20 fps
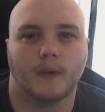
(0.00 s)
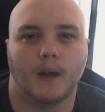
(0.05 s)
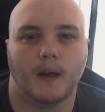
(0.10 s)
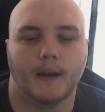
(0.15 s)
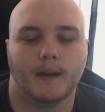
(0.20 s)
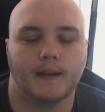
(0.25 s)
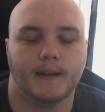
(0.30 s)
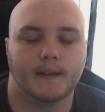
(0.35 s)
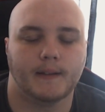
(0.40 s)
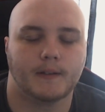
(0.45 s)

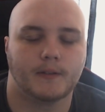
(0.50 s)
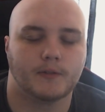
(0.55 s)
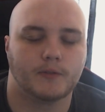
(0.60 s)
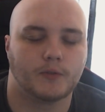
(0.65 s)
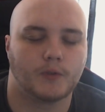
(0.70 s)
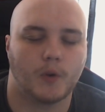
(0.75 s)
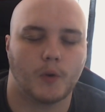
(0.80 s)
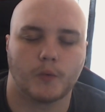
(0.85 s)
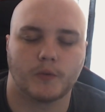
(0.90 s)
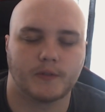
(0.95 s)
And it's
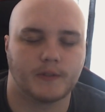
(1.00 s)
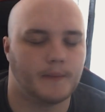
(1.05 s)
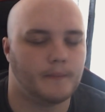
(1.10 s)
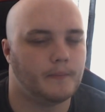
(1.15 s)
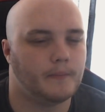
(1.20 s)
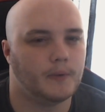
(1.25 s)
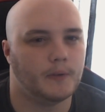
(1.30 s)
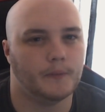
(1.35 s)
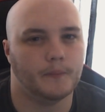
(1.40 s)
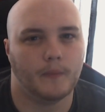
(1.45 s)
so
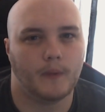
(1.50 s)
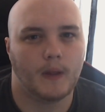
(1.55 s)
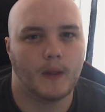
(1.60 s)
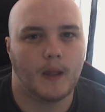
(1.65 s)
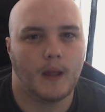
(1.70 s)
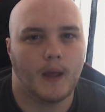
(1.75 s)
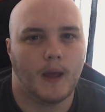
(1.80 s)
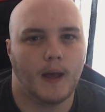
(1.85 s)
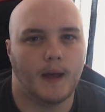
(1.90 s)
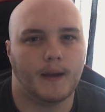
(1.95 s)
simple.
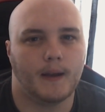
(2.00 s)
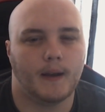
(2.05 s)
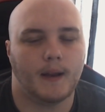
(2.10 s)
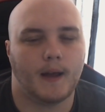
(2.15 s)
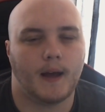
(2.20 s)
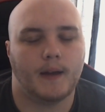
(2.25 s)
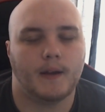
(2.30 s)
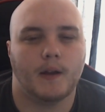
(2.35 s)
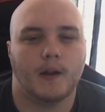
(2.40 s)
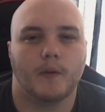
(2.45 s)
And
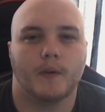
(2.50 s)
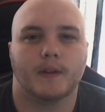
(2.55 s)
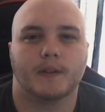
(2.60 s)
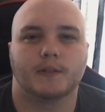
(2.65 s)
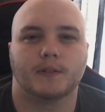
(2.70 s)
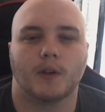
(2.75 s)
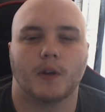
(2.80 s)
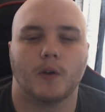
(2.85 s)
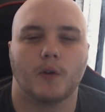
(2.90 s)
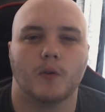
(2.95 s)
I know it's
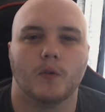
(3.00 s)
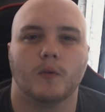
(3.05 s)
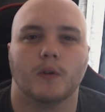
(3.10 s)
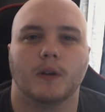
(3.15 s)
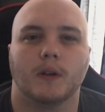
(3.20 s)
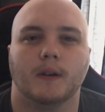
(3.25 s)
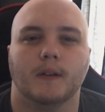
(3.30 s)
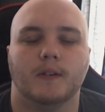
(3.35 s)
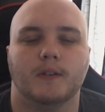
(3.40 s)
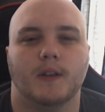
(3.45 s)
so
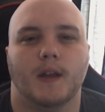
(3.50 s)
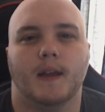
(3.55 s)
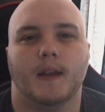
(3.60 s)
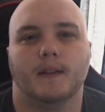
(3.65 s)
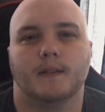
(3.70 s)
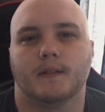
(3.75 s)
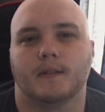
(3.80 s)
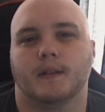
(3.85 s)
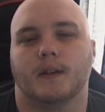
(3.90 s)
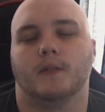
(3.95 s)
cliche
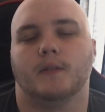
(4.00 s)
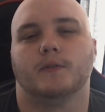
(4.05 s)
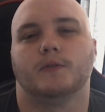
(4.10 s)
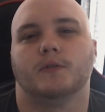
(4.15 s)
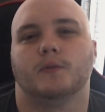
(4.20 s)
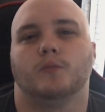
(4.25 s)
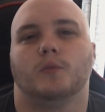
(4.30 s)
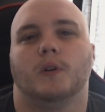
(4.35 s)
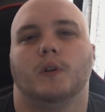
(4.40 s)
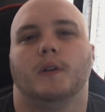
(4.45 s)
to tell
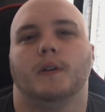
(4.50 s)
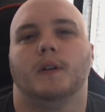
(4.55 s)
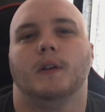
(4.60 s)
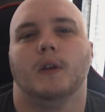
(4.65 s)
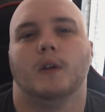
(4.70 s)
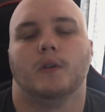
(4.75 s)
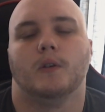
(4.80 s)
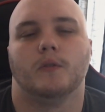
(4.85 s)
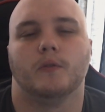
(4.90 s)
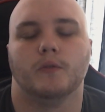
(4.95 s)
someone
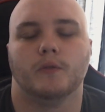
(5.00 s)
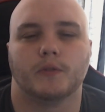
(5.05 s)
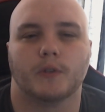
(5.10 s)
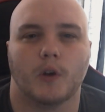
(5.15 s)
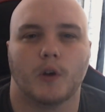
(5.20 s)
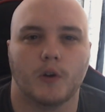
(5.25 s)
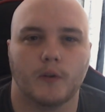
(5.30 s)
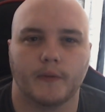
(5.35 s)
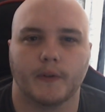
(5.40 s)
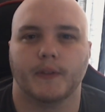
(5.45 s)
who's
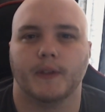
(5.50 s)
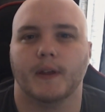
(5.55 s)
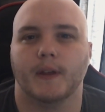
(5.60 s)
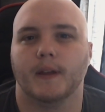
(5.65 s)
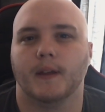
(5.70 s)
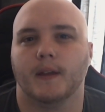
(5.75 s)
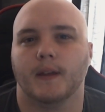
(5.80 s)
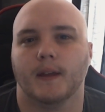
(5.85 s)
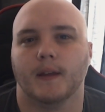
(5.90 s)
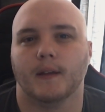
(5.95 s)

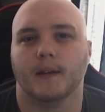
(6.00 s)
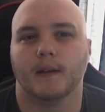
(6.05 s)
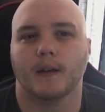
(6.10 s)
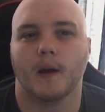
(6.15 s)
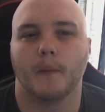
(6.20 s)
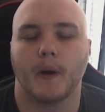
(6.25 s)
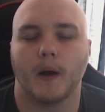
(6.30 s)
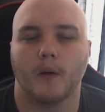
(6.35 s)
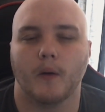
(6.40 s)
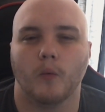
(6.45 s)
overthinking
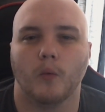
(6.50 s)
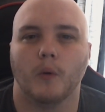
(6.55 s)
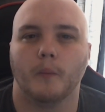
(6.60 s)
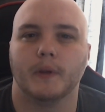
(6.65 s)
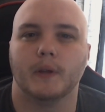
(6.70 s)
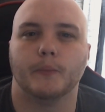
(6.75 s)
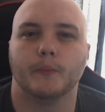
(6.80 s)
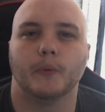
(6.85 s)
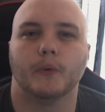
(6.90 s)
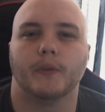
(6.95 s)
about what
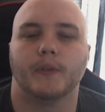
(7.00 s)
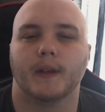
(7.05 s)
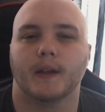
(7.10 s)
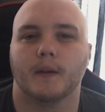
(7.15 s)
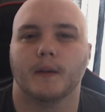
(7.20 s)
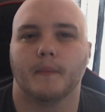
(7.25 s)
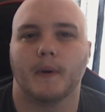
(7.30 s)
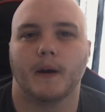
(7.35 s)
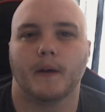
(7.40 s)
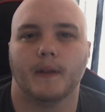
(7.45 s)
people
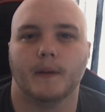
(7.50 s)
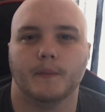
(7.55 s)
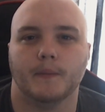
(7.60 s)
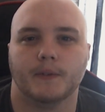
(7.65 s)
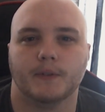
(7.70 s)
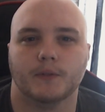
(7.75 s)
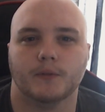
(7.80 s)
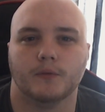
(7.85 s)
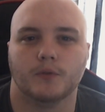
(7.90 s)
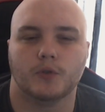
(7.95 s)
think about them
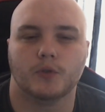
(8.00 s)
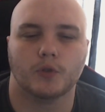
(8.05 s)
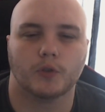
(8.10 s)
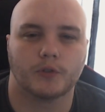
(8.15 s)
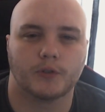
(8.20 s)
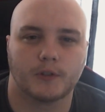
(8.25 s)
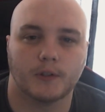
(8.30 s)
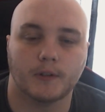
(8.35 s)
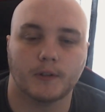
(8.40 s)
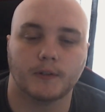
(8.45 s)
to
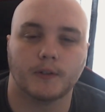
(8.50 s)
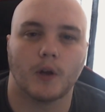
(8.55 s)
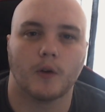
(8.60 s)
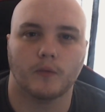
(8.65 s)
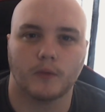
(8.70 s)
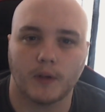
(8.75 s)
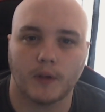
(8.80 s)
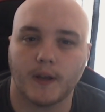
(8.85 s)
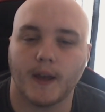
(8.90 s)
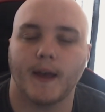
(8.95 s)
just
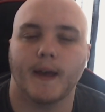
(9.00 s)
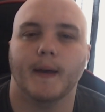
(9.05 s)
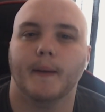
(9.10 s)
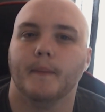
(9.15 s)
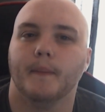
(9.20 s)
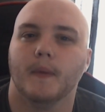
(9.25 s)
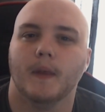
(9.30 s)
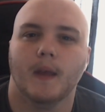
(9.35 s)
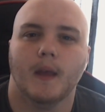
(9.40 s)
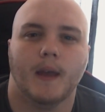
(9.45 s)
don't care.
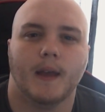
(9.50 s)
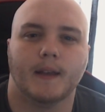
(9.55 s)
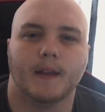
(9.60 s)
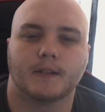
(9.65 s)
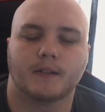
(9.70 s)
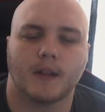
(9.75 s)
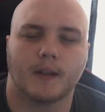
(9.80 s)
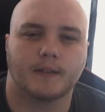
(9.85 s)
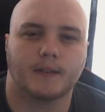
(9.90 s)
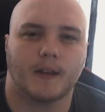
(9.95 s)

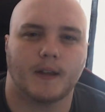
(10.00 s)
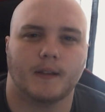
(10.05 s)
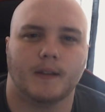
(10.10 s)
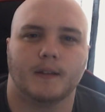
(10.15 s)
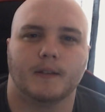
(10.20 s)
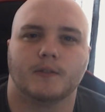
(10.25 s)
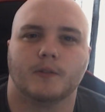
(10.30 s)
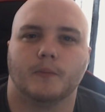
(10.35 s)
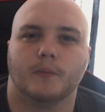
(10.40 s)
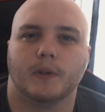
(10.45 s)
It's like
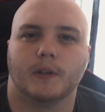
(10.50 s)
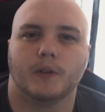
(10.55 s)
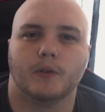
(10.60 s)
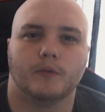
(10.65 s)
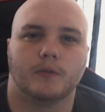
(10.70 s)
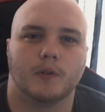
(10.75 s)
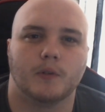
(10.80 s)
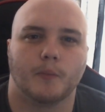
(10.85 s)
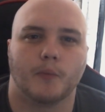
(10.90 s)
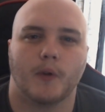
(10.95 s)
telling somebody
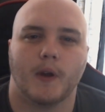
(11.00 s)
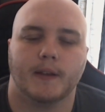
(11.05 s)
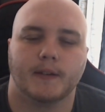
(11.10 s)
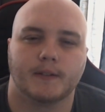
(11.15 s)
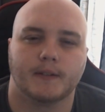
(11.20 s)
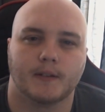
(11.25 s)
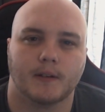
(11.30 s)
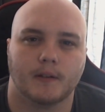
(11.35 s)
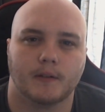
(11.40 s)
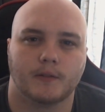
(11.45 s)
who's
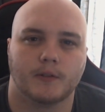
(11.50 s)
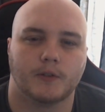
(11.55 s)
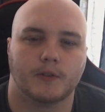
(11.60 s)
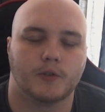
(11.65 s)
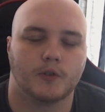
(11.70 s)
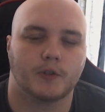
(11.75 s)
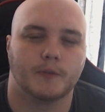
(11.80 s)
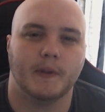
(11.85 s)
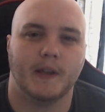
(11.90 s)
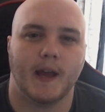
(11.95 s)
depressed to
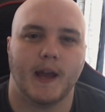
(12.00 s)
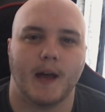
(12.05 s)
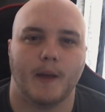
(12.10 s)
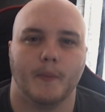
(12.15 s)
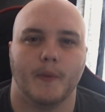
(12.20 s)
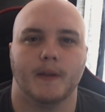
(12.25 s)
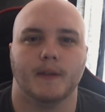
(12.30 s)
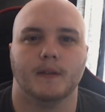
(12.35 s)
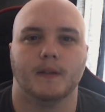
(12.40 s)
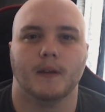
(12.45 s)
just be
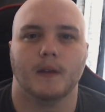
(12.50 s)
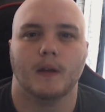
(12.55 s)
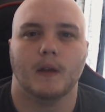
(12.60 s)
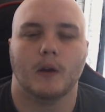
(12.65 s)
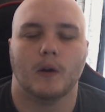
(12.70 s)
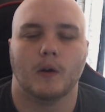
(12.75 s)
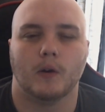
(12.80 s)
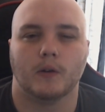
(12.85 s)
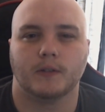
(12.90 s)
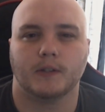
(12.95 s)
happy,
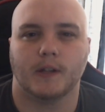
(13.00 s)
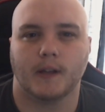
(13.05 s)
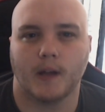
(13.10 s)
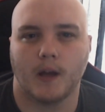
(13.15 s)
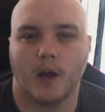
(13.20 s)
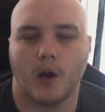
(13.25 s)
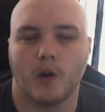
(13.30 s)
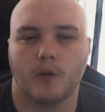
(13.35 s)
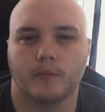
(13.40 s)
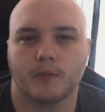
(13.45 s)
or telling
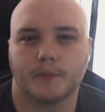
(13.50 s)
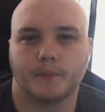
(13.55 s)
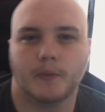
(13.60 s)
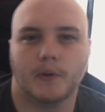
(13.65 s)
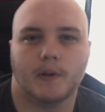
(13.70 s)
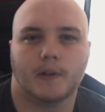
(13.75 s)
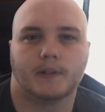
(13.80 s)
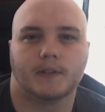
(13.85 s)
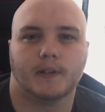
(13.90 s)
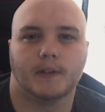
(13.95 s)
a homeless
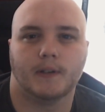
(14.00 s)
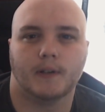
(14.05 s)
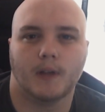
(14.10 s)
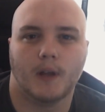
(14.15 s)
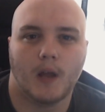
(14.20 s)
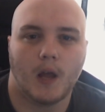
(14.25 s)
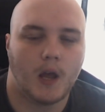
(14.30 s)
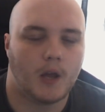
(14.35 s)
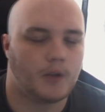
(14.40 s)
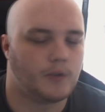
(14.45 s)
person
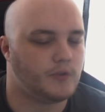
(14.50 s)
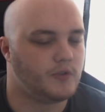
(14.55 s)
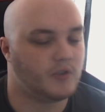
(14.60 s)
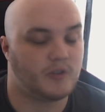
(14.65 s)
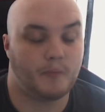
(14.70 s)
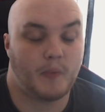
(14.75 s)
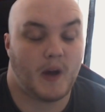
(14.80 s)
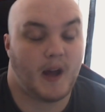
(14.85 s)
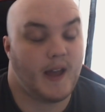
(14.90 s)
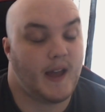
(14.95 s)

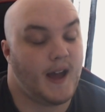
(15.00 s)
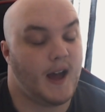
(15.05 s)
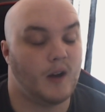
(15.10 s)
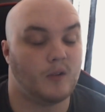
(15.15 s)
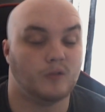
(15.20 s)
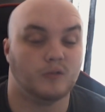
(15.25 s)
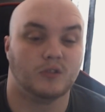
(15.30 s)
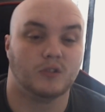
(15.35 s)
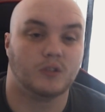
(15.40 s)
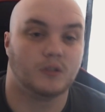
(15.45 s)
just buy a
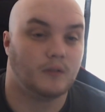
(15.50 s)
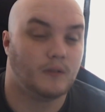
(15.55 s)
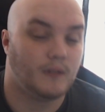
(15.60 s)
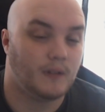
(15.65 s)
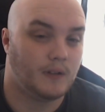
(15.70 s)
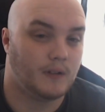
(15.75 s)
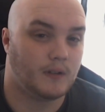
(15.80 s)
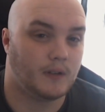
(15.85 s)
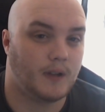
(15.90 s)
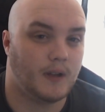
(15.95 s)
house.
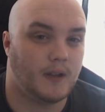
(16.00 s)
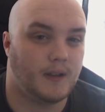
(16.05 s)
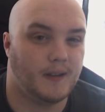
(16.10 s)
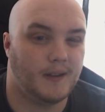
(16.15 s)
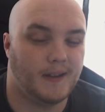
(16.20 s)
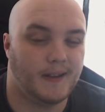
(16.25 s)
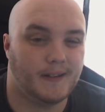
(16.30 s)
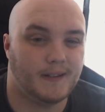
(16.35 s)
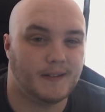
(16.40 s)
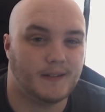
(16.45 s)

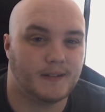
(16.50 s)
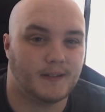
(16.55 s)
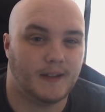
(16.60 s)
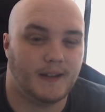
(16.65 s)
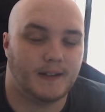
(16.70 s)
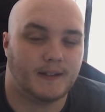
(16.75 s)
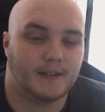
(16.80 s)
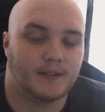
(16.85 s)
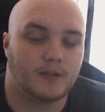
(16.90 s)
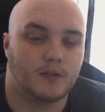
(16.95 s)
Okay,
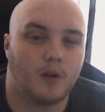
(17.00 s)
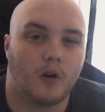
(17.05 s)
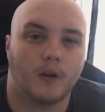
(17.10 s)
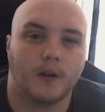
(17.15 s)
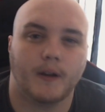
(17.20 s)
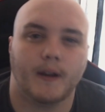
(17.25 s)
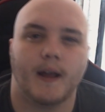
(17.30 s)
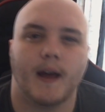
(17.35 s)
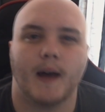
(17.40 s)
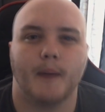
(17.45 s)
it's not
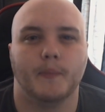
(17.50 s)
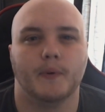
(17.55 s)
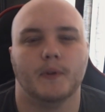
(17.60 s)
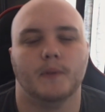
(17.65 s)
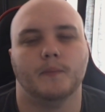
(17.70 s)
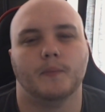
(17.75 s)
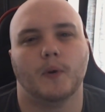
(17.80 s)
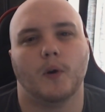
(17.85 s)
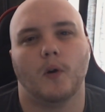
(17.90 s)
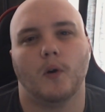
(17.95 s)
going to
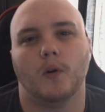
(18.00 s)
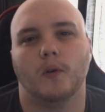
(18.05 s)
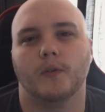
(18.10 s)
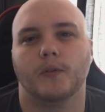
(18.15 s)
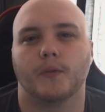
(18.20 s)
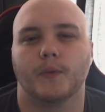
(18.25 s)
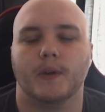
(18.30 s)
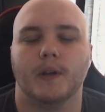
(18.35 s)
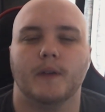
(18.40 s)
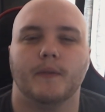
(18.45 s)
happen. But all
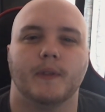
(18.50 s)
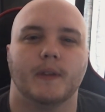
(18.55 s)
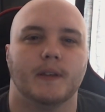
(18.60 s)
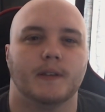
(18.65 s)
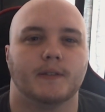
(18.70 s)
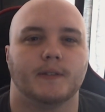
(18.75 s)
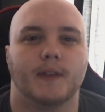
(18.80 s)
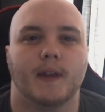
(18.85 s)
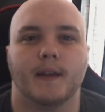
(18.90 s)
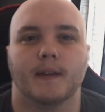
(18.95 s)
three of
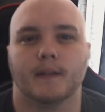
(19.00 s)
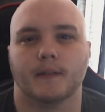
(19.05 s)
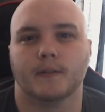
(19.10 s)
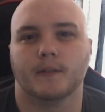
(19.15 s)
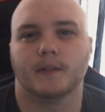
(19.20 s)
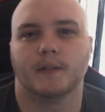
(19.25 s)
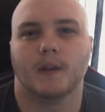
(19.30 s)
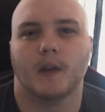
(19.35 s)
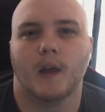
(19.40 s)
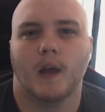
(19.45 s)
these
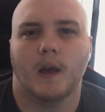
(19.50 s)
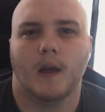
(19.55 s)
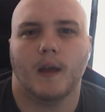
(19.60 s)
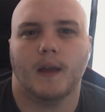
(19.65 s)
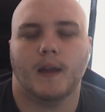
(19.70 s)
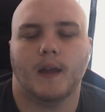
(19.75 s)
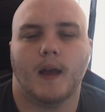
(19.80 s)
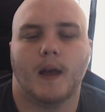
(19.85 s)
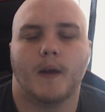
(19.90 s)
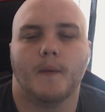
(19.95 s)
things,
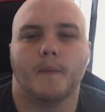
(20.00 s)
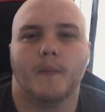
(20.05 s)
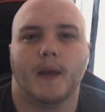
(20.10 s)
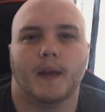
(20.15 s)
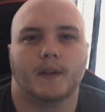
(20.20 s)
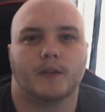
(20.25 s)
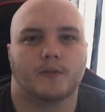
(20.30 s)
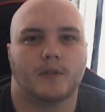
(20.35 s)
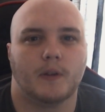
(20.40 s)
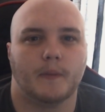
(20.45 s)

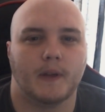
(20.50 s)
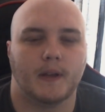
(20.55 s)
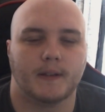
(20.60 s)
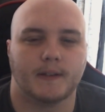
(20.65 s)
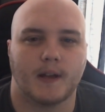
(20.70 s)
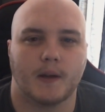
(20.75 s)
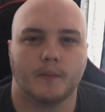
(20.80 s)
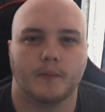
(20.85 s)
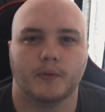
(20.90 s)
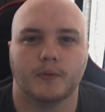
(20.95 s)
extreme
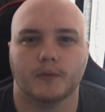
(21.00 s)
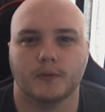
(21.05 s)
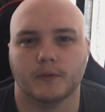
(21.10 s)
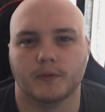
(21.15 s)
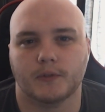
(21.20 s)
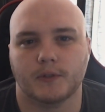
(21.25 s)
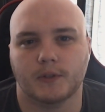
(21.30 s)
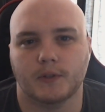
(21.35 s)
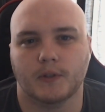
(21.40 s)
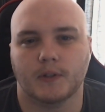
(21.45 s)

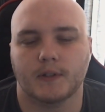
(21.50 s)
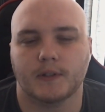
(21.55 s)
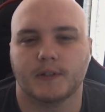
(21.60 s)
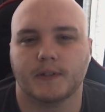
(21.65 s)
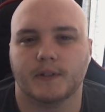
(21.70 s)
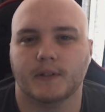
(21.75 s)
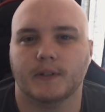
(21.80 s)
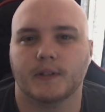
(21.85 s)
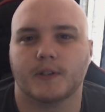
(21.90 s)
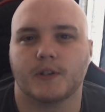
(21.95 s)
examples, you can
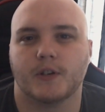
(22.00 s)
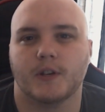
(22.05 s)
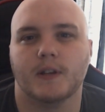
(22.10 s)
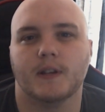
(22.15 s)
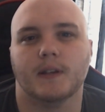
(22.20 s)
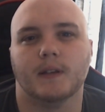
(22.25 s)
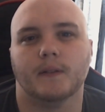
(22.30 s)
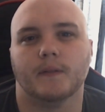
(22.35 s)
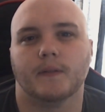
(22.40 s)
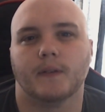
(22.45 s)
still
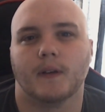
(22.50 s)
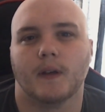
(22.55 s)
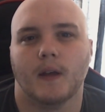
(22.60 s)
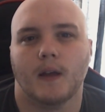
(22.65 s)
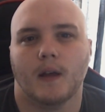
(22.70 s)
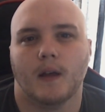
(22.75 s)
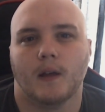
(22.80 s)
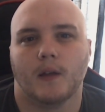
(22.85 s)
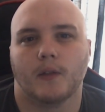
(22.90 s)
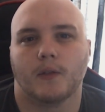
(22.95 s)
achieve
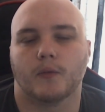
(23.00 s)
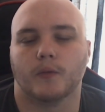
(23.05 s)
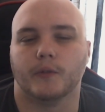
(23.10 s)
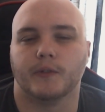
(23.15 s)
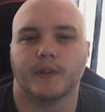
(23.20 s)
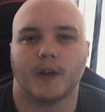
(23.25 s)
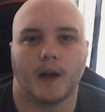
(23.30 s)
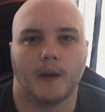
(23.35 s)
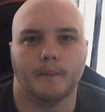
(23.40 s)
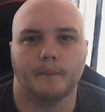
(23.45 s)
through
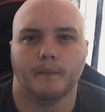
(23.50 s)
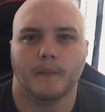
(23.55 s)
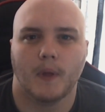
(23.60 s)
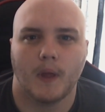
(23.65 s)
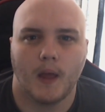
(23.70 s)
time.